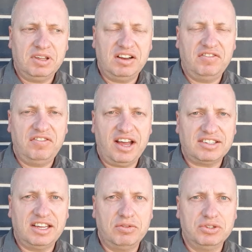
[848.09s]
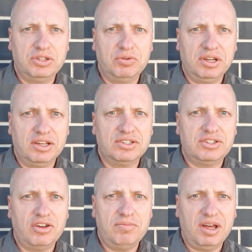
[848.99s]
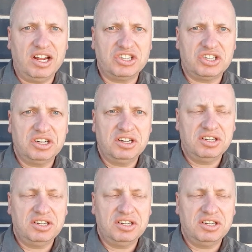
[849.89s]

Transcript: In fact, he was doing it so much,